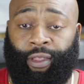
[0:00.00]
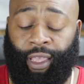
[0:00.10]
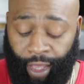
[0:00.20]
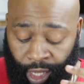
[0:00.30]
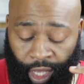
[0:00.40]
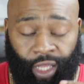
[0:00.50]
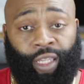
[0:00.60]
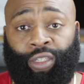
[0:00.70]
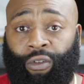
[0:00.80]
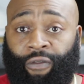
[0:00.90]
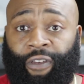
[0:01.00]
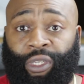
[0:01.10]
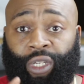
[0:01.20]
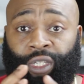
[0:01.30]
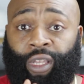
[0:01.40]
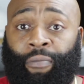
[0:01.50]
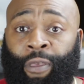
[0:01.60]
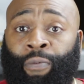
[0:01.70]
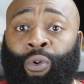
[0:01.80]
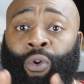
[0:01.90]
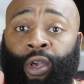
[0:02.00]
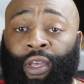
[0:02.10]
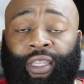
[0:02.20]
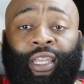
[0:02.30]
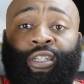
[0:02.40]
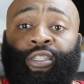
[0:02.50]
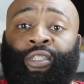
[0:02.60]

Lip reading: Yeah, there's two things, because some people, they